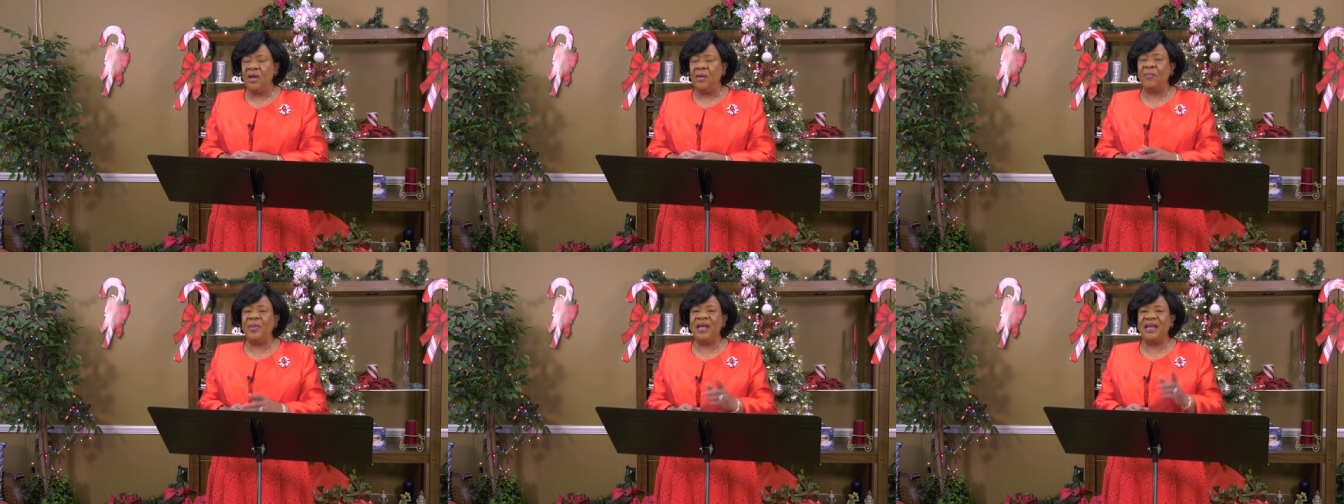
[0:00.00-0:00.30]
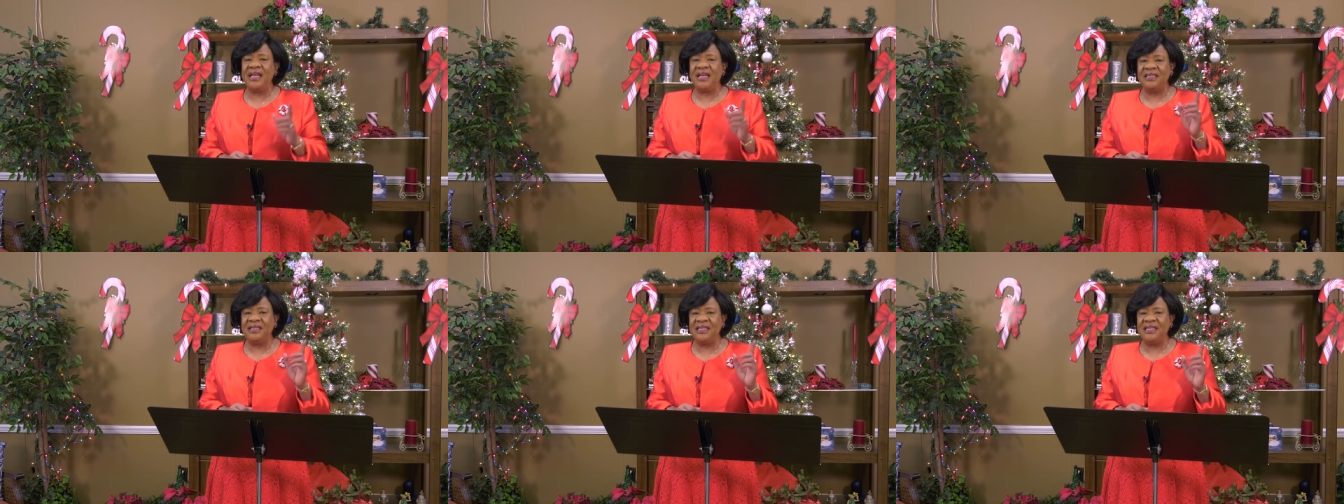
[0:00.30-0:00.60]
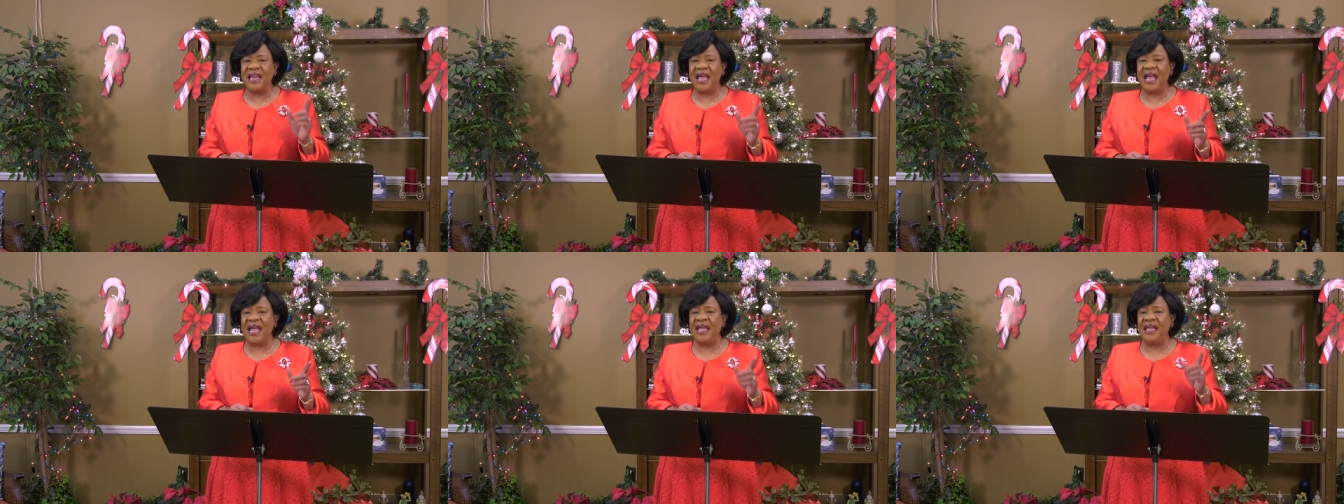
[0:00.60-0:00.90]
But his
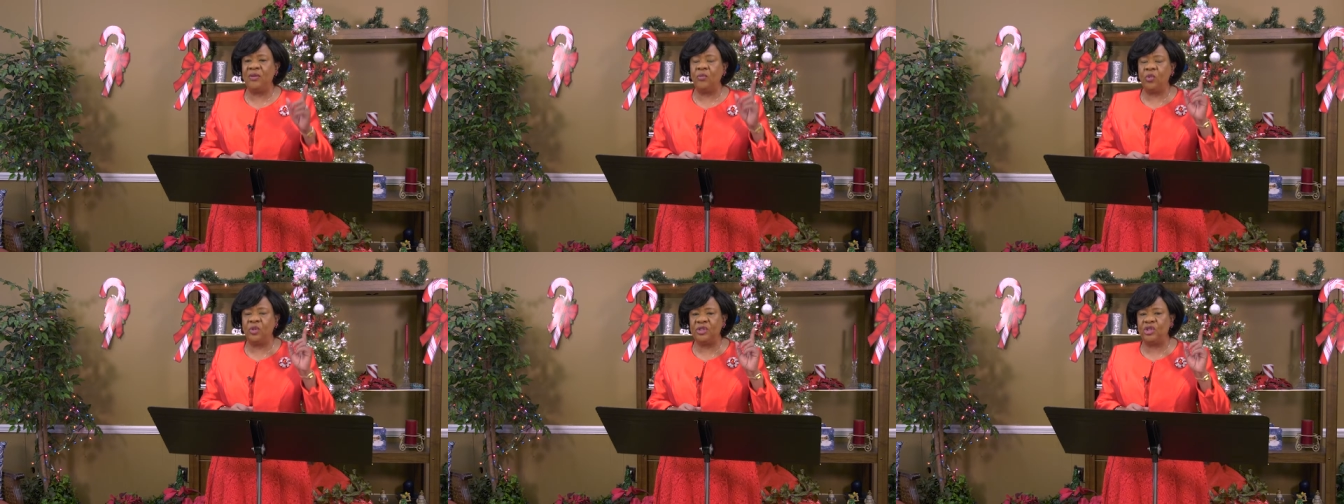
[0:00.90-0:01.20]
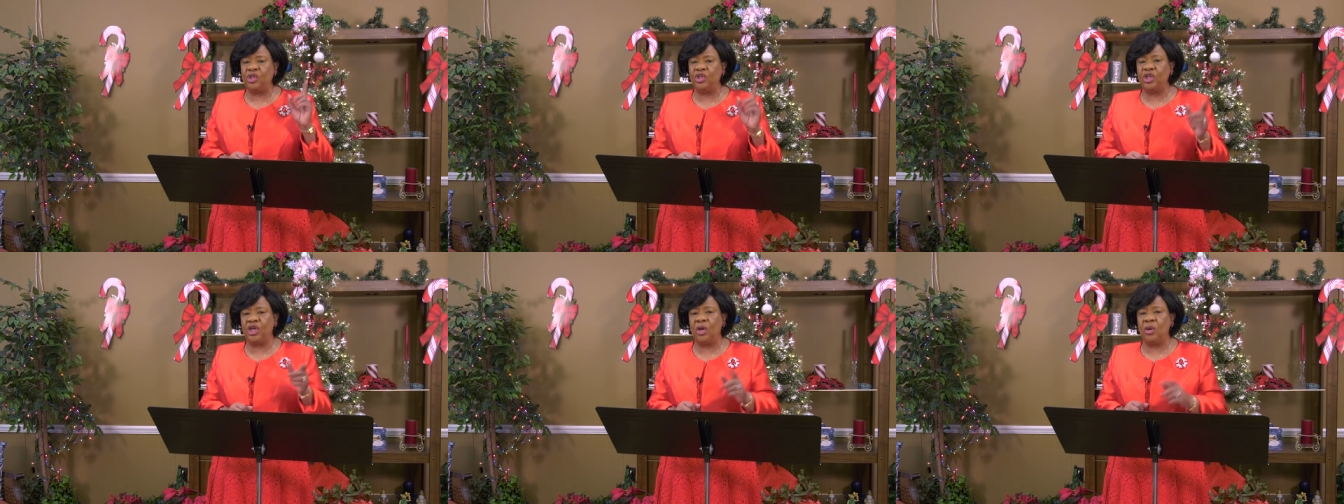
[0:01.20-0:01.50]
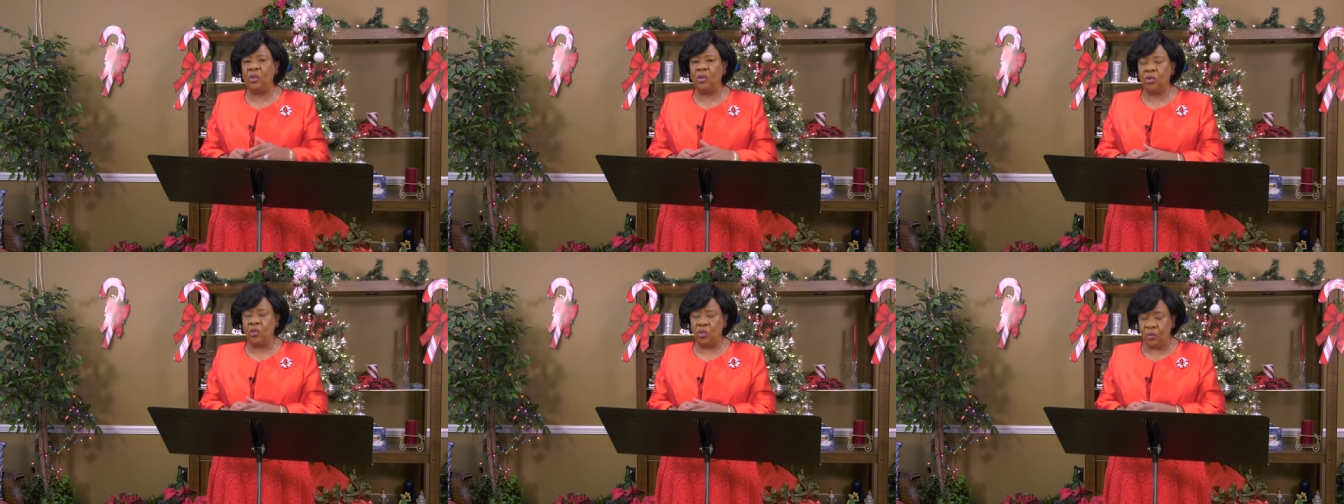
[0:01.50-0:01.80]
name was
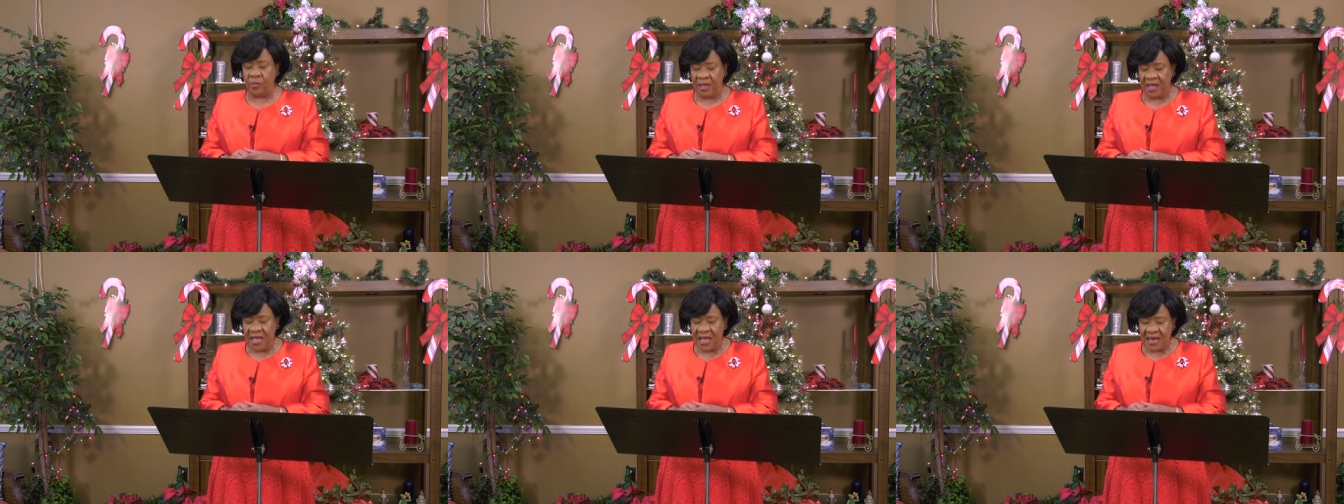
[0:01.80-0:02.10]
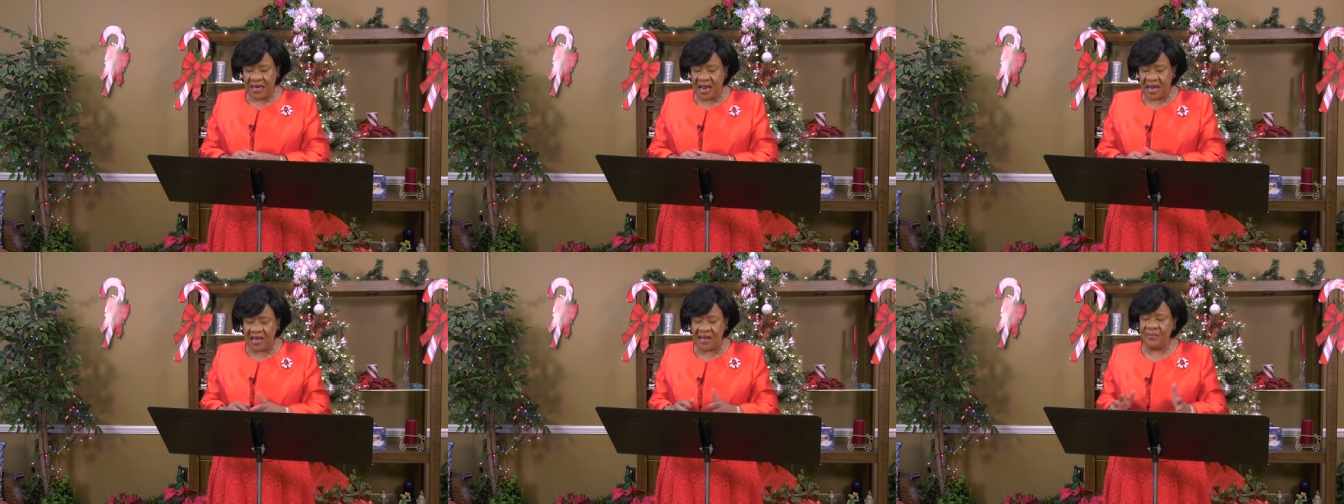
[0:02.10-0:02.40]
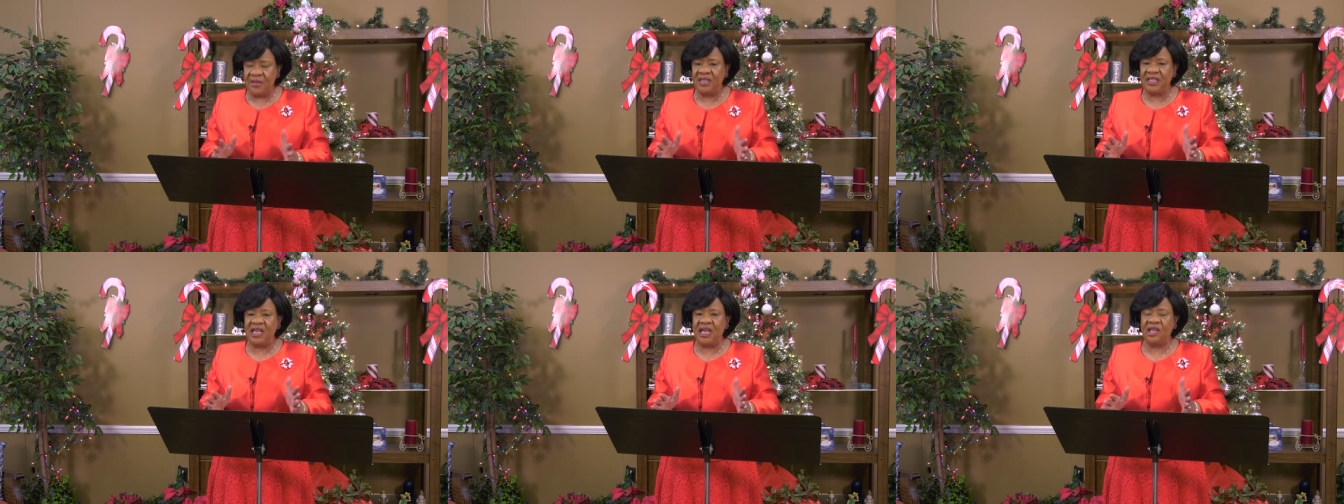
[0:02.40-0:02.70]
Job. Now, let
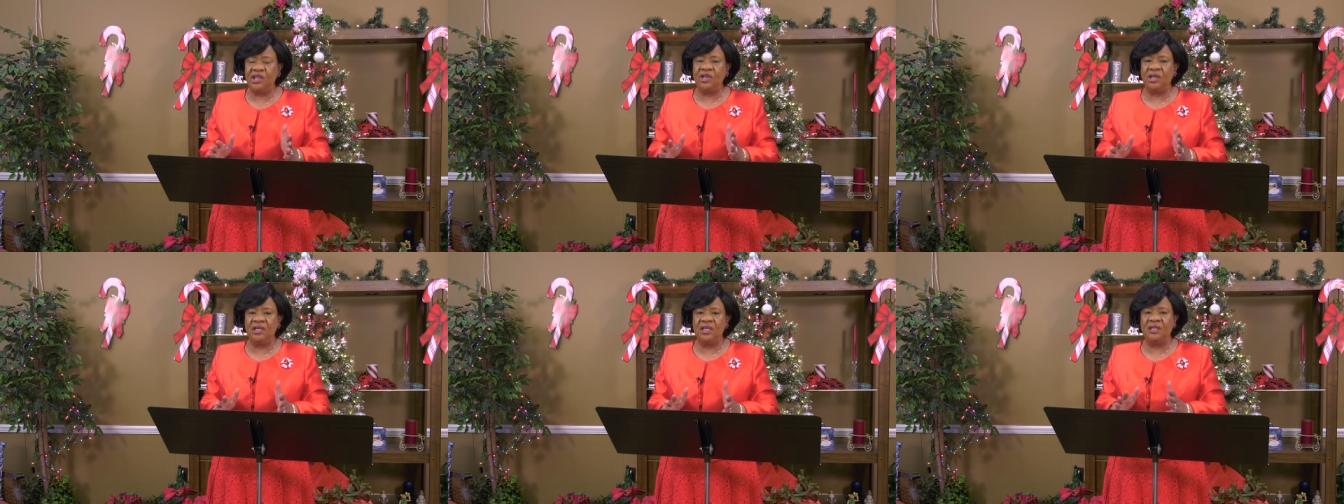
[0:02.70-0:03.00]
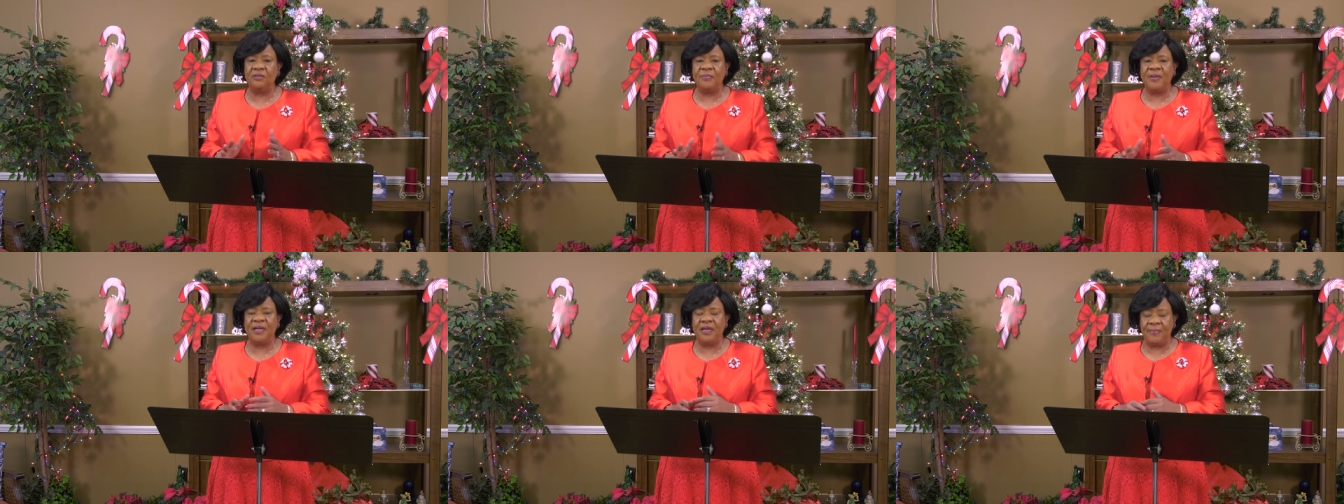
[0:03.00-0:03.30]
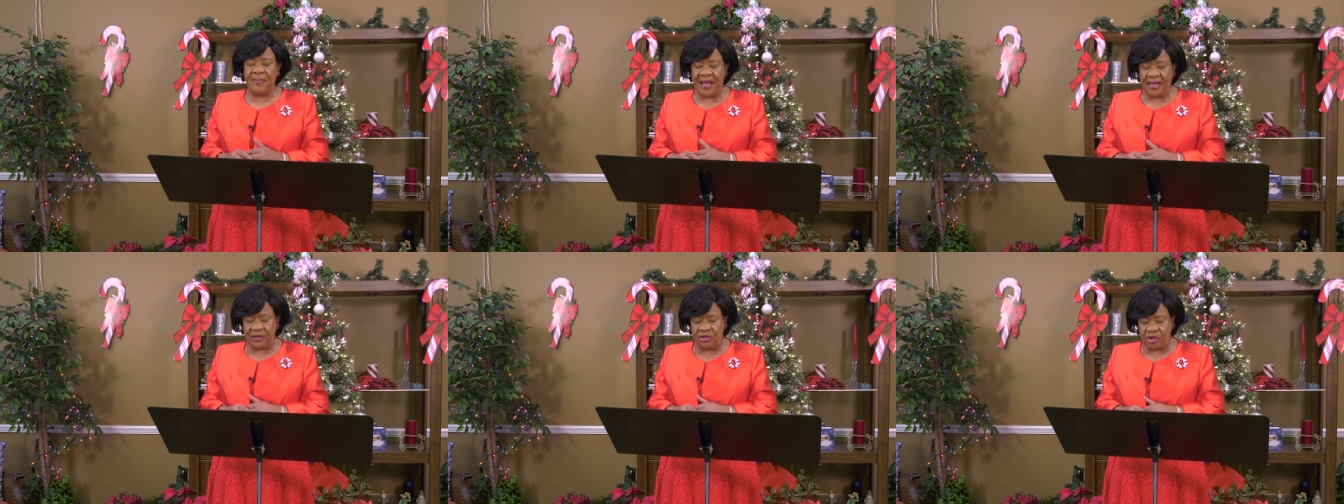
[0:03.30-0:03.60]
me tell you a little bit
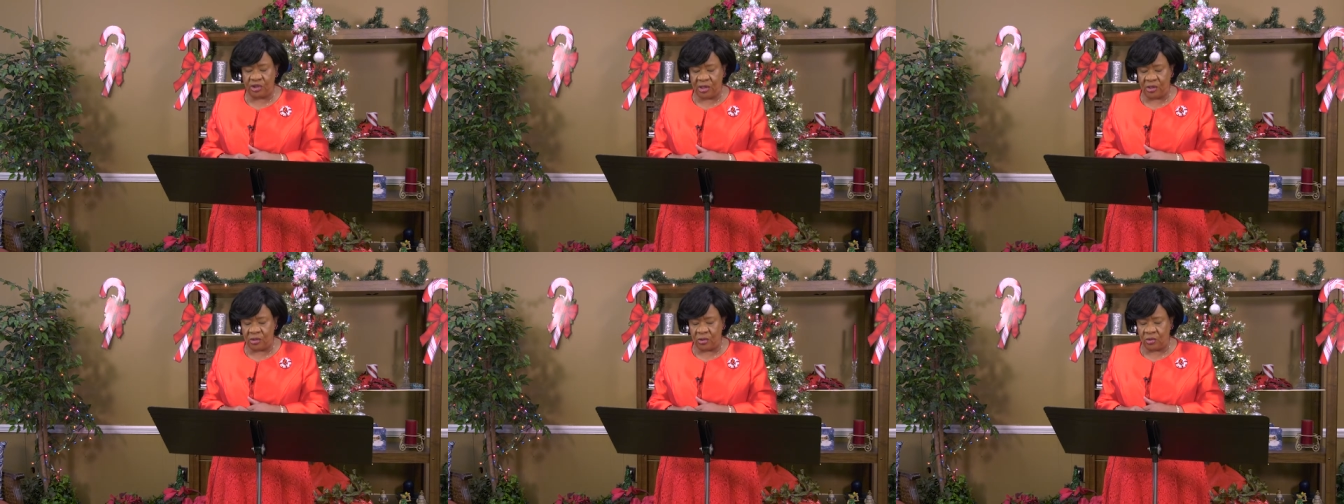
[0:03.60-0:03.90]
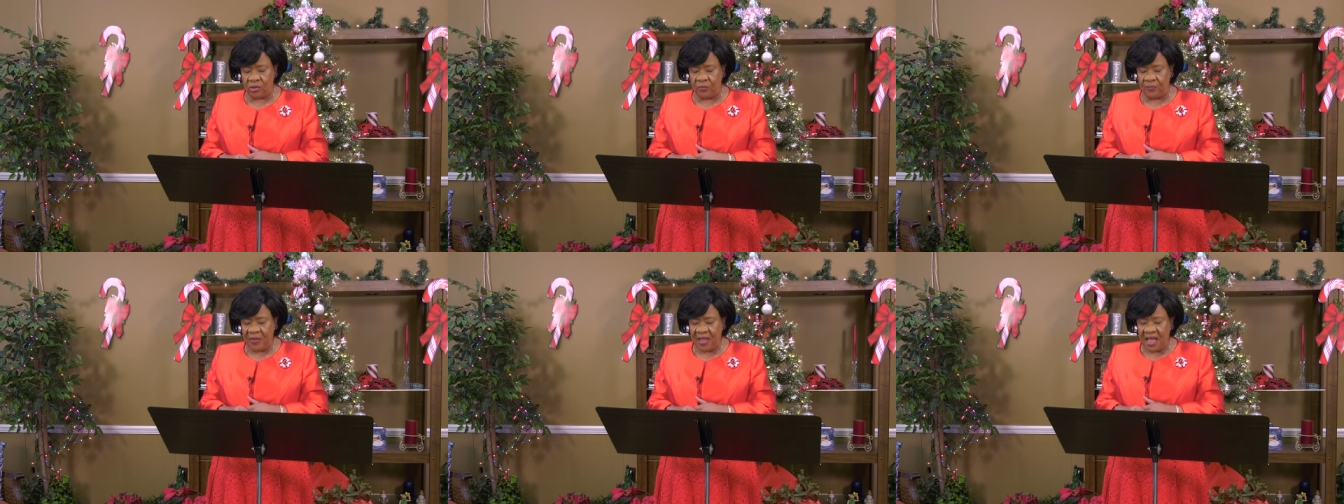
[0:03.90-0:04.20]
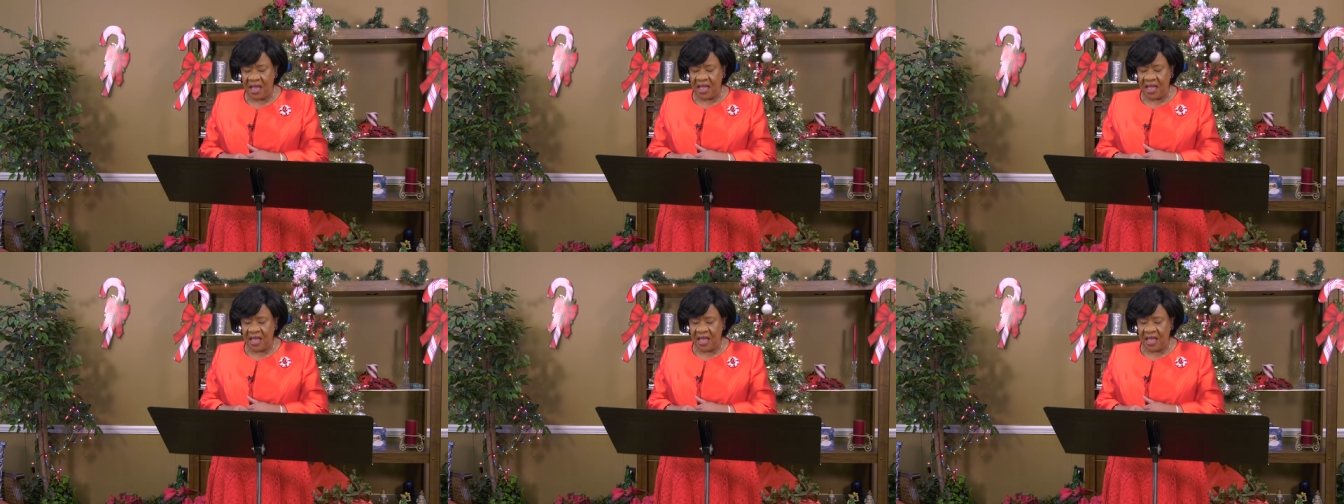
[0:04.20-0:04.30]
about Job.